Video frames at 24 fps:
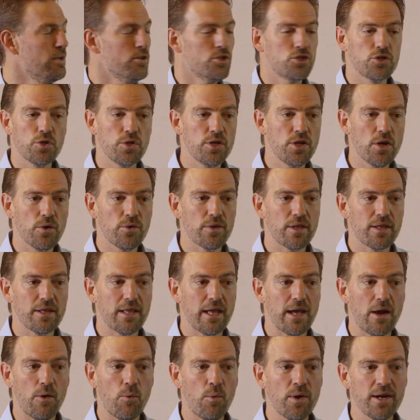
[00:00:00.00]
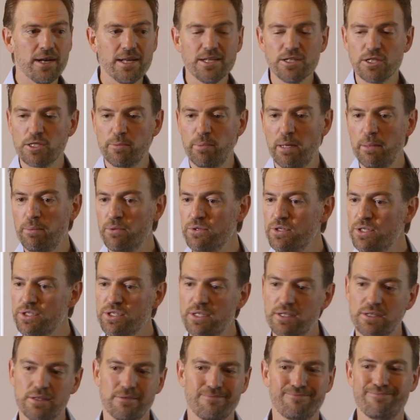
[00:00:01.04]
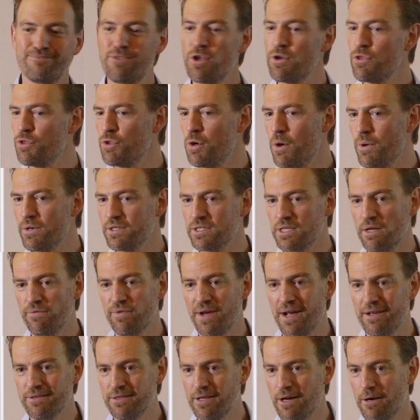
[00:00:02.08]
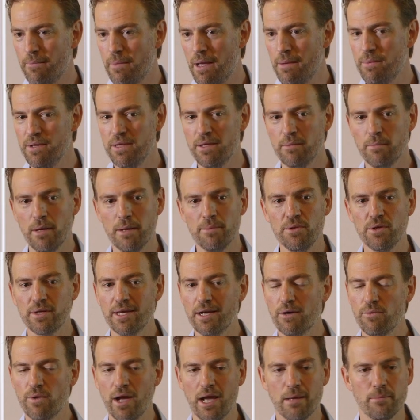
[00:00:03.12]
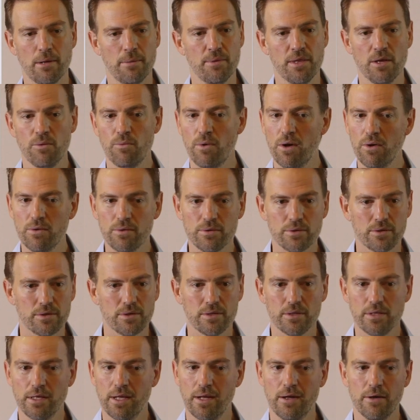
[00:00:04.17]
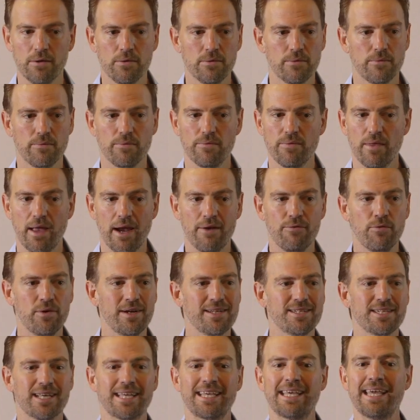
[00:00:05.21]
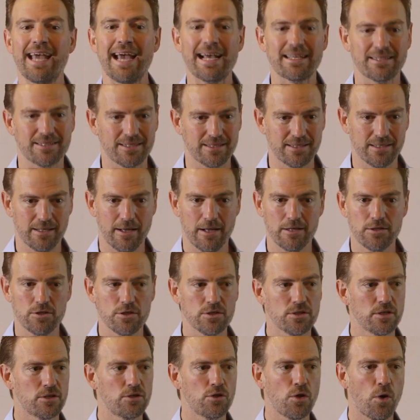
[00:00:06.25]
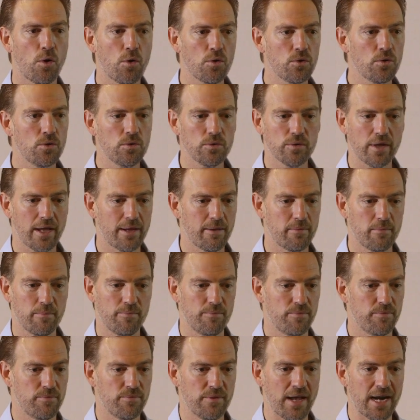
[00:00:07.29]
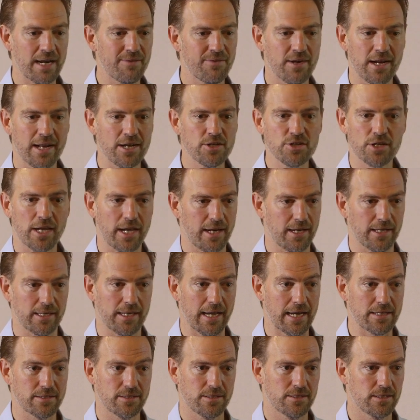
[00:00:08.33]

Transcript: So what it is people they're throwing stuff out there. Maybe they'll get it right, maybe they won't. Everyone, it's a guess. It's just a total, not even an educated guess.